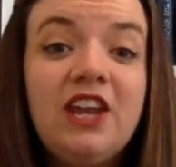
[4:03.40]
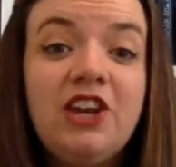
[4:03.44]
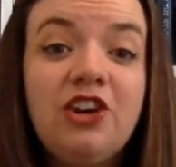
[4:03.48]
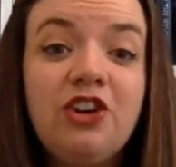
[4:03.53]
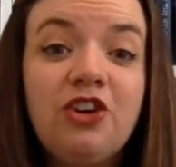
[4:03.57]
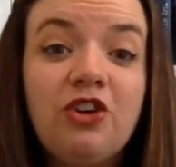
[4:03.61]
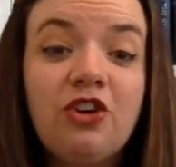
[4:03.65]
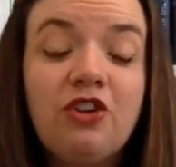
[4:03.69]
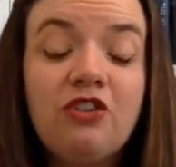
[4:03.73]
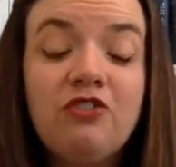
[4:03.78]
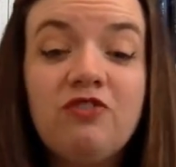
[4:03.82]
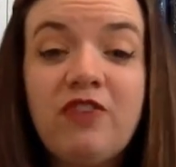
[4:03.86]
in
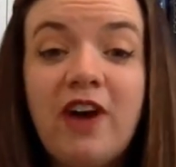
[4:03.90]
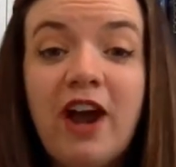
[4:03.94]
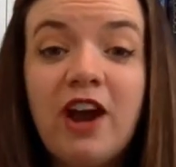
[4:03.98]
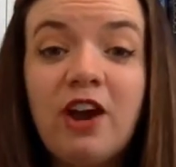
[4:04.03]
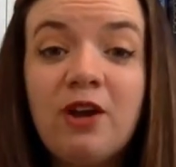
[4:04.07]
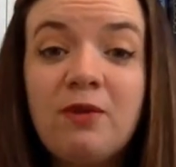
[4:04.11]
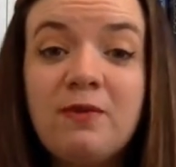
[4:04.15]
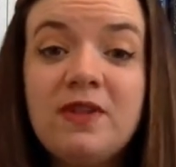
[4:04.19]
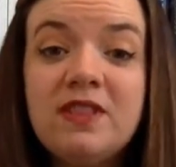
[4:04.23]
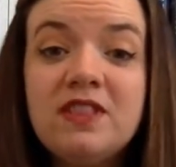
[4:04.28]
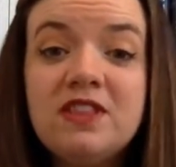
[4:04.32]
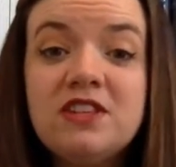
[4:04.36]
your
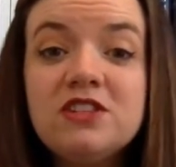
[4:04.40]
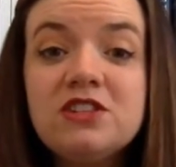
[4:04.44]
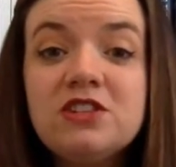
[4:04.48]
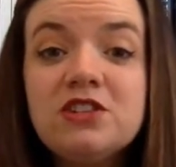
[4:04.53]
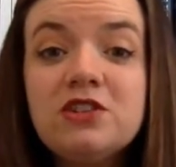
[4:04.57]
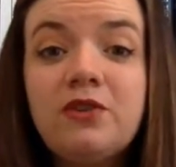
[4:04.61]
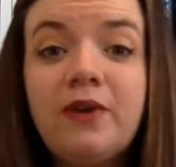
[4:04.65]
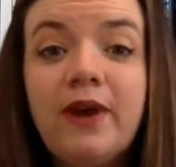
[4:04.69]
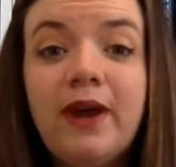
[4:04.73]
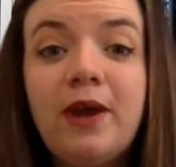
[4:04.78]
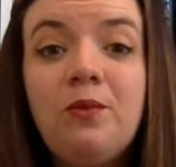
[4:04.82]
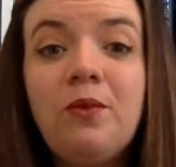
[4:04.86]
environment. This is
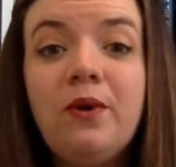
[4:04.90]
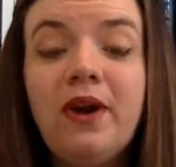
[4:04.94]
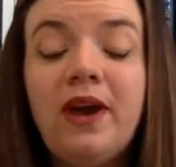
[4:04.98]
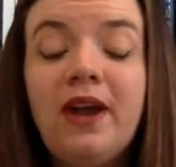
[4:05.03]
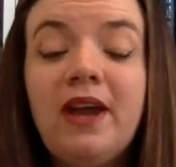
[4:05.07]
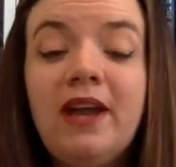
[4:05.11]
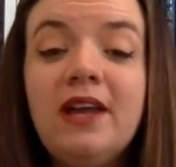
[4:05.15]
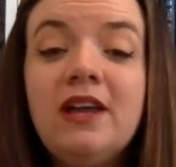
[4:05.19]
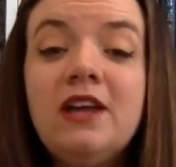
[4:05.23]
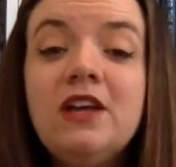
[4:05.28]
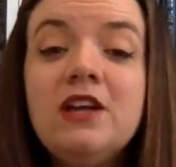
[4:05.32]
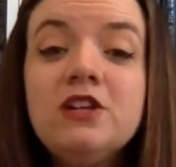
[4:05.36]
a great
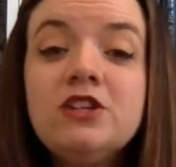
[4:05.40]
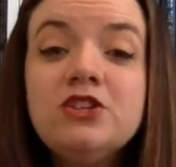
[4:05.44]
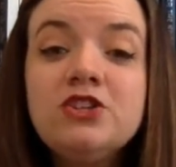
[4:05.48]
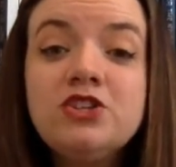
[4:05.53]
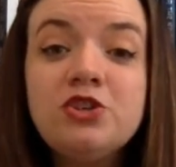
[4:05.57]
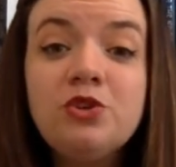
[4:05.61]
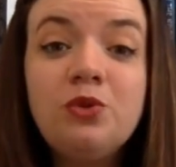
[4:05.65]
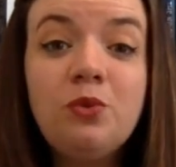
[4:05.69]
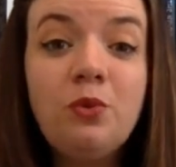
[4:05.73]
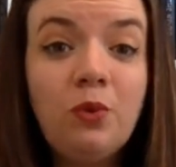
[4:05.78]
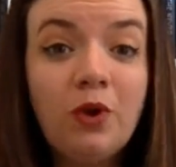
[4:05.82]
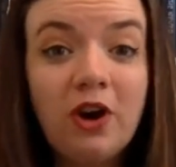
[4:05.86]
way
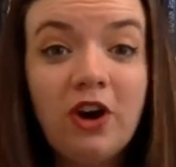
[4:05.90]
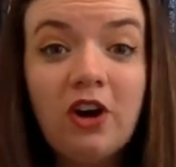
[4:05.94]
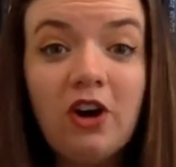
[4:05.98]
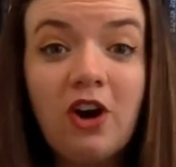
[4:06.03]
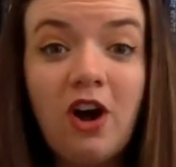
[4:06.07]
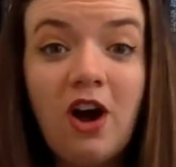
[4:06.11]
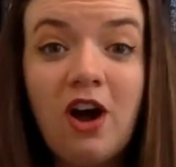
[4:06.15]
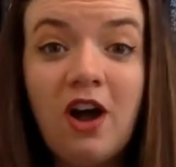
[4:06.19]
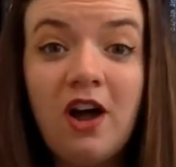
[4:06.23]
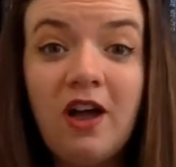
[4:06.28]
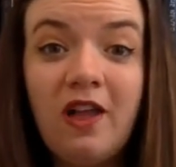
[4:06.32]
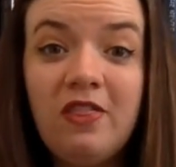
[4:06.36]
to
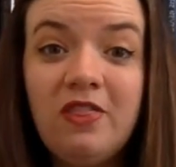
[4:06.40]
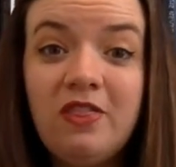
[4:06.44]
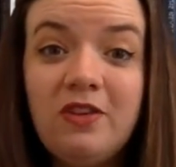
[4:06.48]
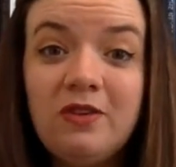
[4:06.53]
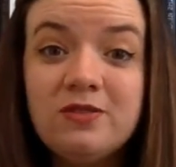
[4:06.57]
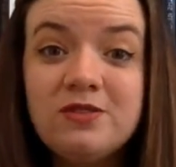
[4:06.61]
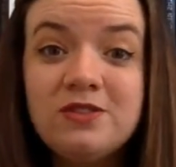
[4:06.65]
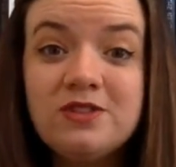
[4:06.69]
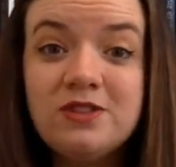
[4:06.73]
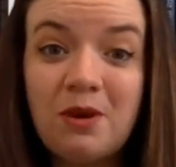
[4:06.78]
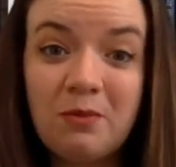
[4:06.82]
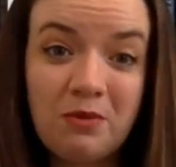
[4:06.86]
work on
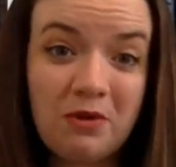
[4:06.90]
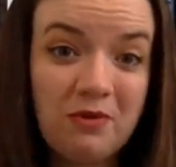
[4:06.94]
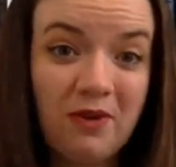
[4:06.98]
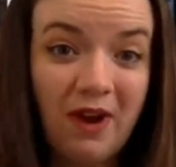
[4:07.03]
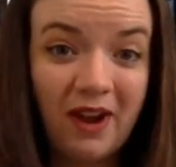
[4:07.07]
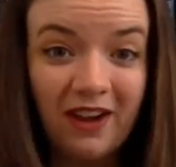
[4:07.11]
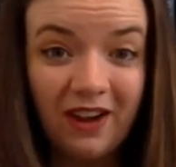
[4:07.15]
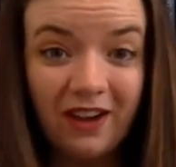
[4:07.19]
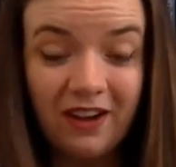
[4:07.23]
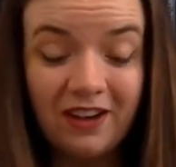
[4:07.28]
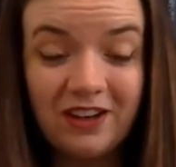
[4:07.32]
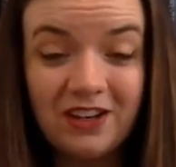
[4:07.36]
those number
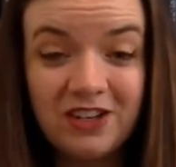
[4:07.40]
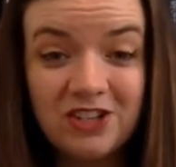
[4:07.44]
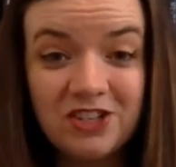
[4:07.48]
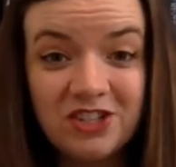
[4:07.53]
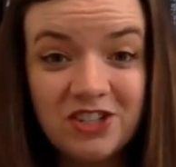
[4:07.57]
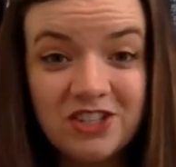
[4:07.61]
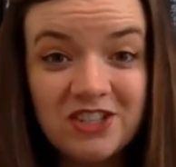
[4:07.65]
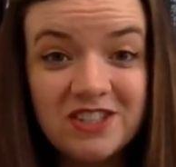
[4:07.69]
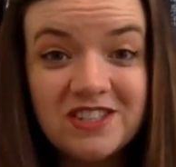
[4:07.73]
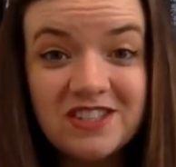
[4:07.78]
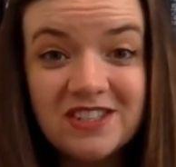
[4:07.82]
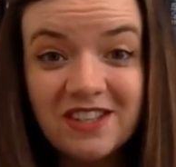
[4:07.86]

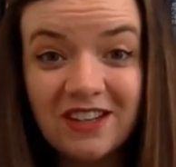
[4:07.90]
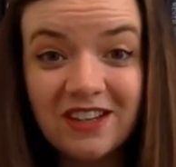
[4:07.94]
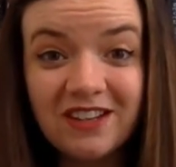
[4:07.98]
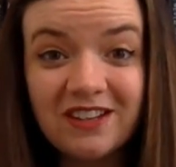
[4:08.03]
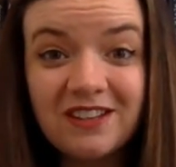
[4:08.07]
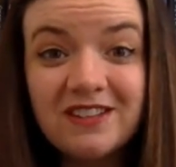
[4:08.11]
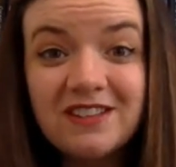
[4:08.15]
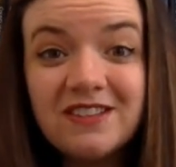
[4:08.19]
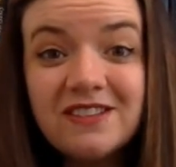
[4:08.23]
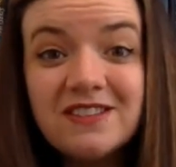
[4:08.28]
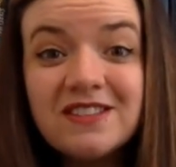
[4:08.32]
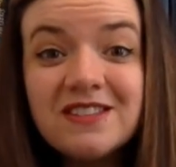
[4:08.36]
recognition
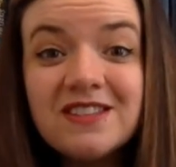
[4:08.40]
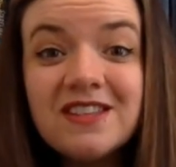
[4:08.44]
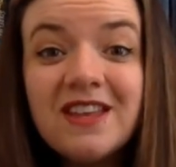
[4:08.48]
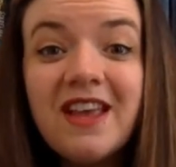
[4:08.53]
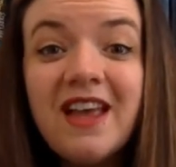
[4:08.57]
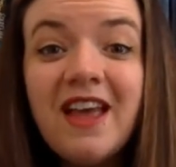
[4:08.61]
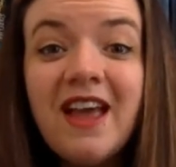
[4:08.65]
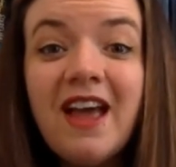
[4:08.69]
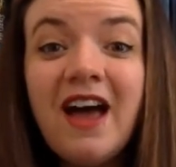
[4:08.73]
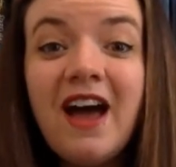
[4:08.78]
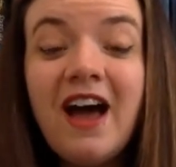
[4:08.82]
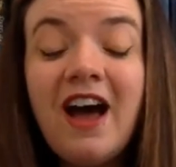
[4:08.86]
skills
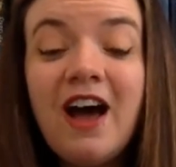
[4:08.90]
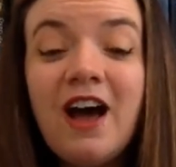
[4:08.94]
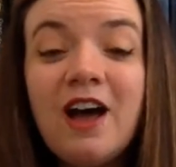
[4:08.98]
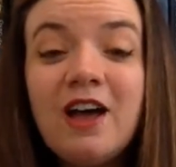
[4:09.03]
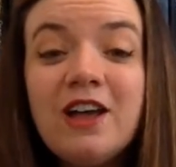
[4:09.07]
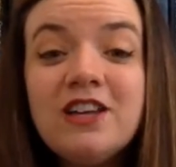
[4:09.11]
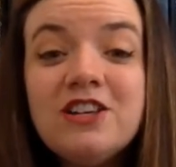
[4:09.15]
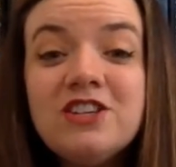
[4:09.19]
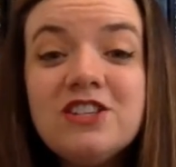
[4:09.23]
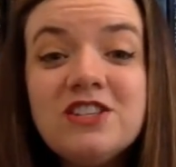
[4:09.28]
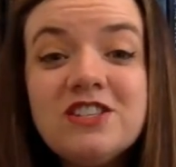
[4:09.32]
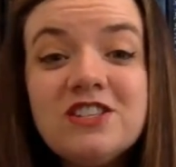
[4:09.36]

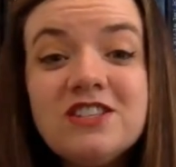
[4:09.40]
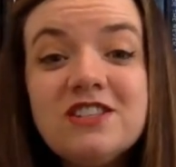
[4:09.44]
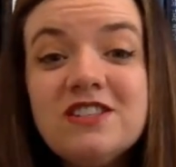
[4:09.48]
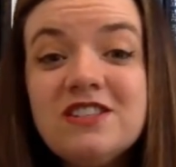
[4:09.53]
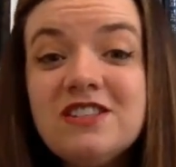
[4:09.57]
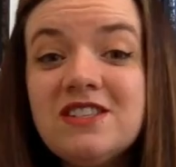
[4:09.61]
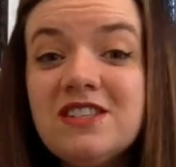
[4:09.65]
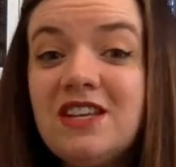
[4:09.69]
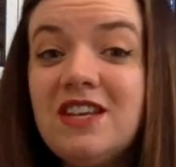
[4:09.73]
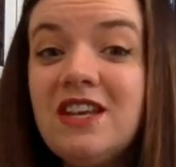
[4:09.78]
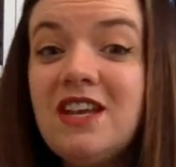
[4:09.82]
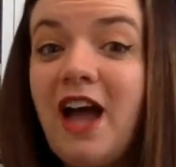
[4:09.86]
uh, and just to
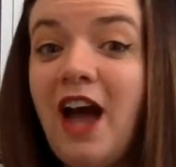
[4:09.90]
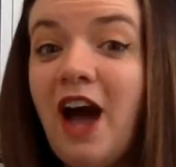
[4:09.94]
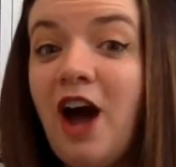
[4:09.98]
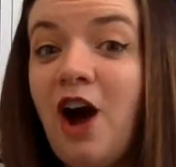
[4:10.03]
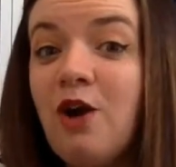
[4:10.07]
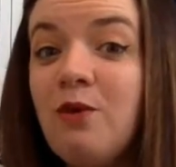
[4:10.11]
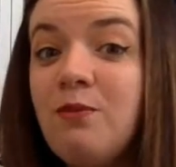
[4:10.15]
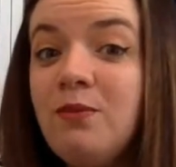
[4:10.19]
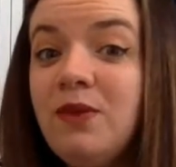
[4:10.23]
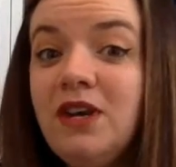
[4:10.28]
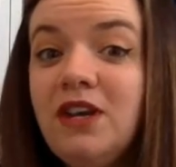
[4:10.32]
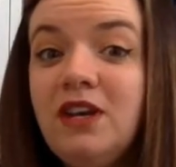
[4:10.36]
see
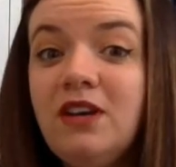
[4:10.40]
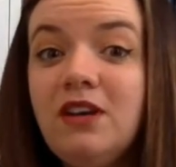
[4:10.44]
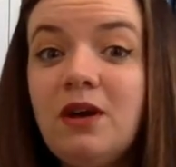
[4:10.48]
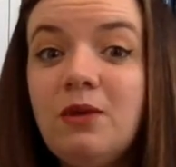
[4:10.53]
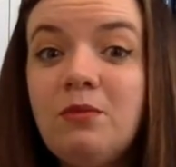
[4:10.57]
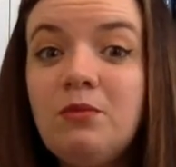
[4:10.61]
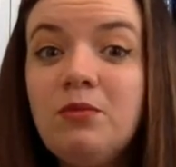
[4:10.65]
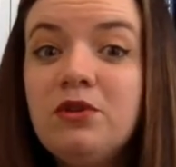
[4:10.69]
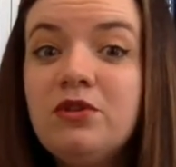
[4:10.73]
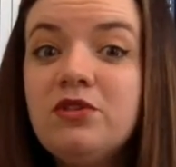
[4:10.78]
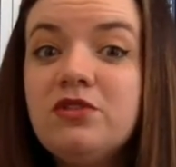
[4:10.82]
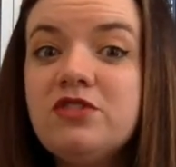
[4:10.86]
how many
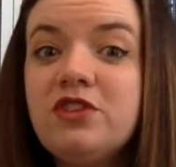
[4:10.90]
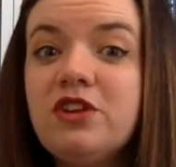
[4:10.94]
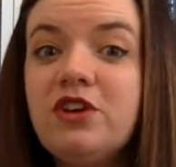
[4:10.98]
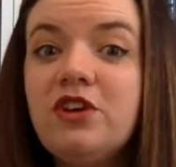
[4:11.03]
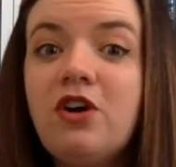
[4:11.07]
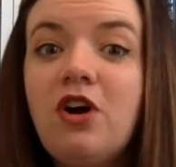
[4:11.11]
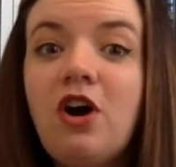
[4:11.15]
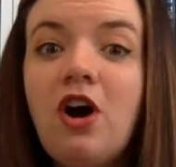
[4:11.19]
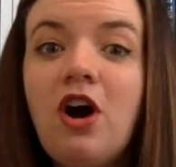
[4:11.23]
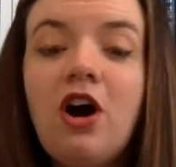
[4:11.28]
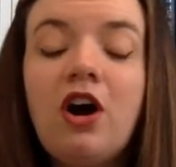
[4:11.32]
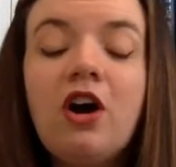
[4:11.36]
numbers
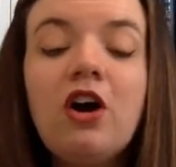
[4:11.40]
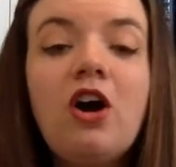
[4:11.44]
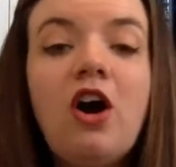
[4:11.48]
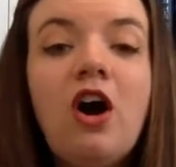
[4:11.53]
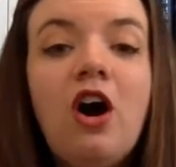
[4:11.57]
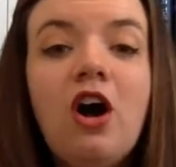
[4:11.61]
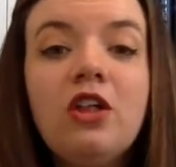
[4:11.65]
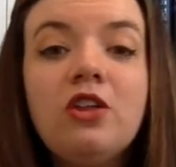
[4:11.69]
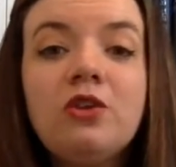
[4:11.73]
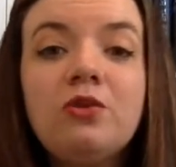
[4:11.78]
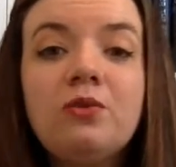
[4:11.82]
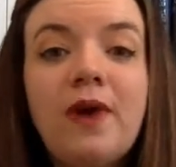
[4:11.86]
there are
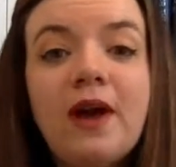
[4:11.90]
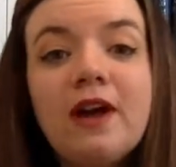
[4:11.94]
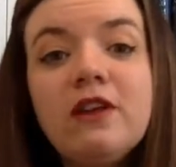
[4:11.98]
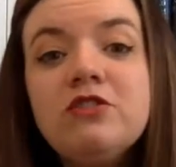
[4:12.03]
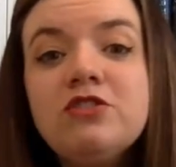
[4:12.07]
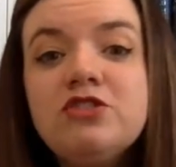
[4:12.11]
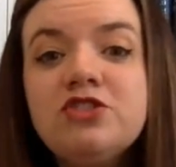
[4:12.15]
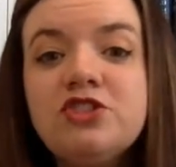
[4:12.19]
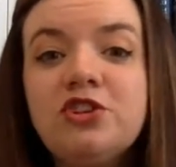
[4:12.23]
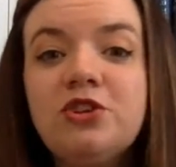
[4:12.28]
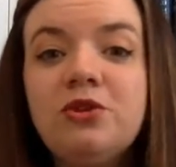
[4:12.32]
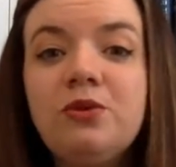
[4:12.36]
all
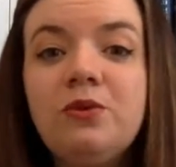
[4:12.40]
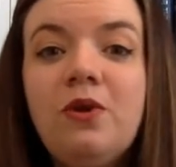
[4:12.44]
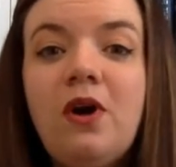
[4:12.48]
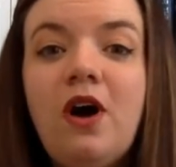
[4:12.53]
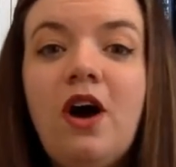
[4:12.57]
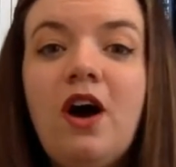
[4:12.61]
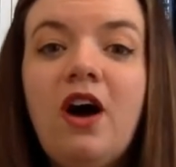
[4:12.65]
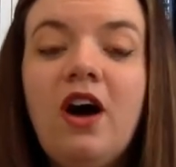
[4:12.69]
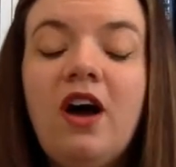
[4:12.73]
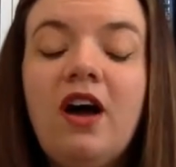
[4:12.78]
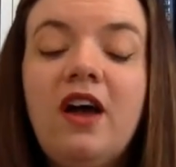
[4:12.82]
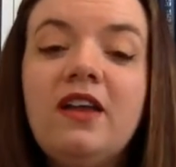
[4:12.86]
around you
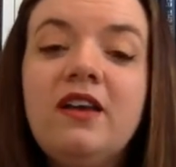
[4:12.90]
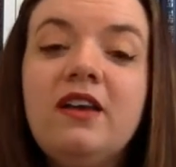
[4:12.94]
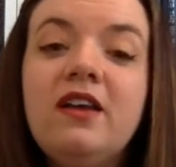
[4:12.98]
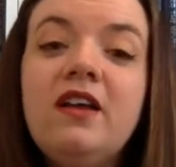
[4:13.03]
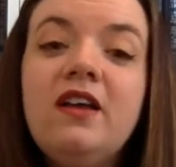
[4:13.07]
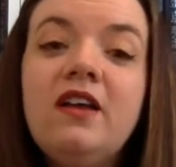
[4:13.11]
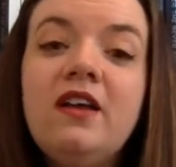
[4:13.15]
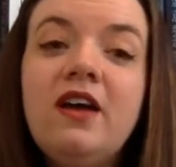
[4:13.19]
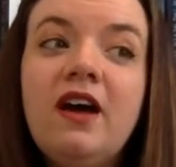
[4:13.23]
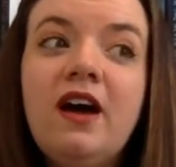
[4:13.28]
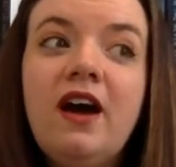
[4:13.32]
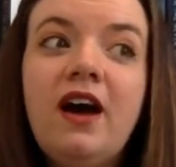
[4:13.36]
on
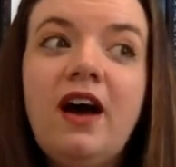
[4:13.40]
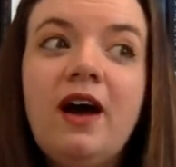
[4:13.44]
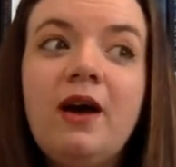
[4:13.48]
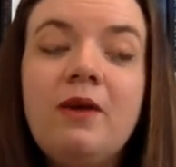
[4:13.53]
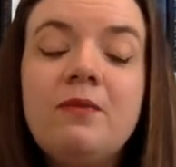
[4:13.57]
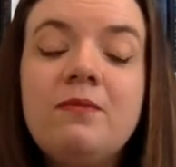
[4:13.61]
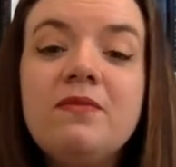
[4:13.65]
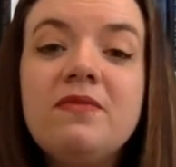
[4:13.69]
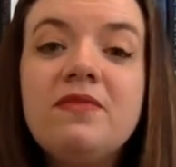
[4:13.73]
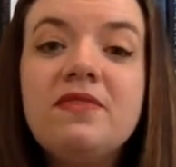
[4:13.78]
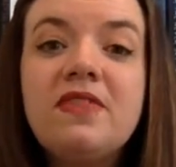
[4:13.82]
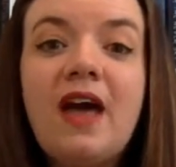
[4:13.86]

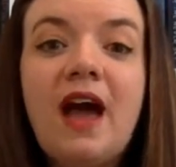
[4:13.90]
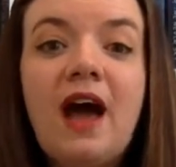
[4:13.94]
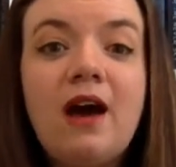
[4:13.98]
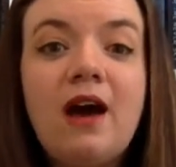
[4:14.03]
um, the